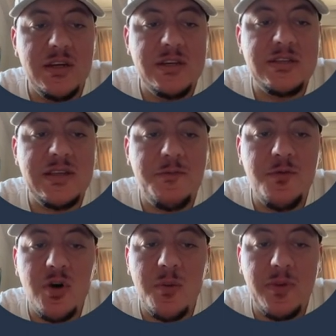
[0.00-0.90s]
Step
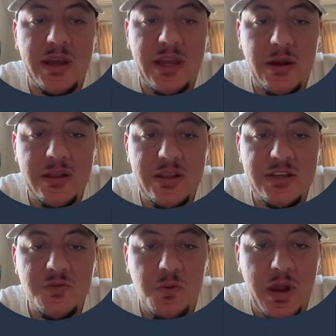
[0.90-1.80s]
4, block out at
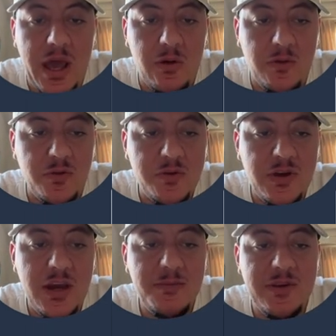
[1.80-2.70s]
least 1 hour of your
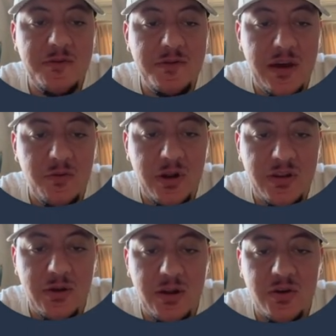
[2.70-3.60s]
time. Step 5, write
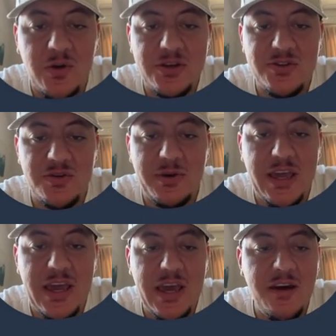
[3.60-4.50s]
down any questions you might
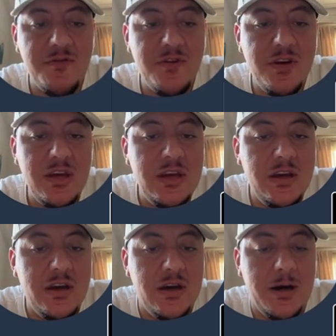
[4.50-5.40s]
have.
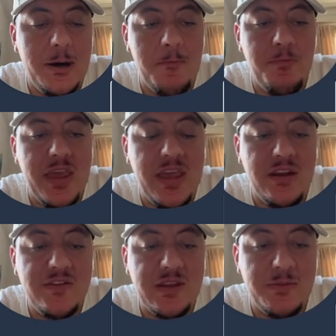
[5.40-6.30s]

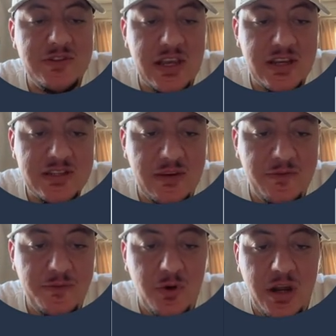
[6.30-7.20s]
And step 6, if
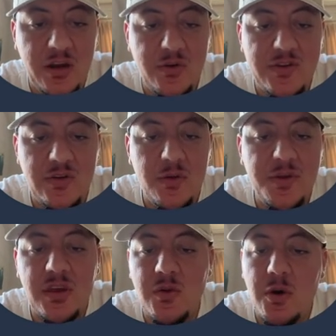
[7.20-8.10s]
for any reason you
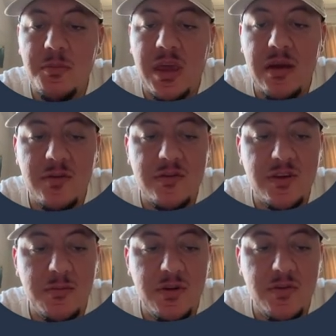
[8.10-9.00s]
think you won't be able to
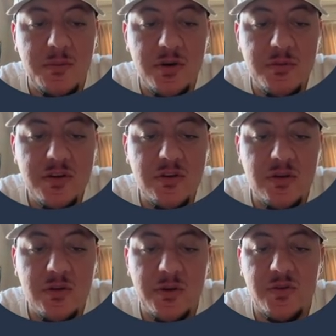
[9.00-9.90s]
commit to the appointment, you can
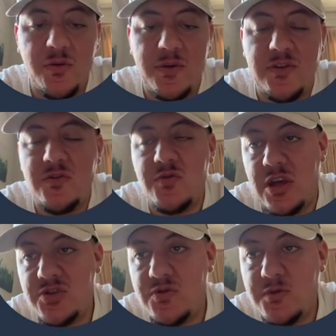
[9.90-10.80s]
always request a
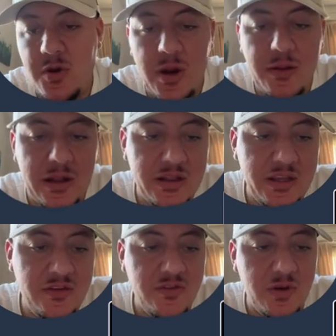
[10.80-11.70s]
schedule. All right. At
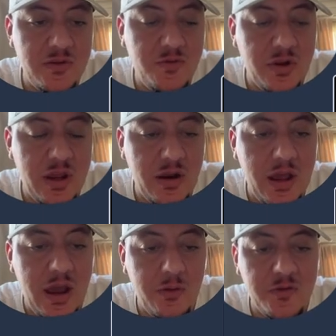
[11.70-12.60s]
least do it 48
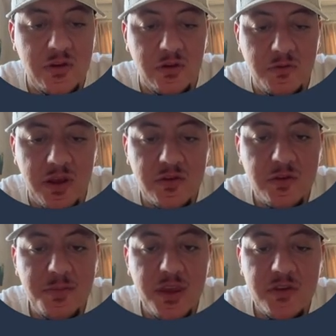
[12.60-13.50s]
hours in advance.
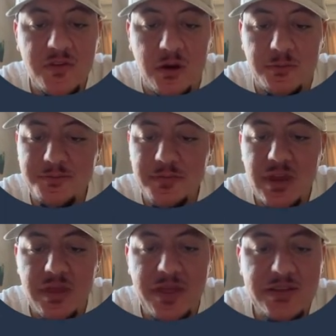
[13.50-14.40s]
So
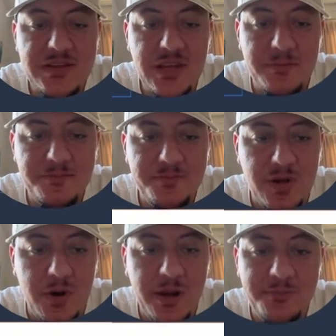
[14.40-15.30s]
that's it. All right.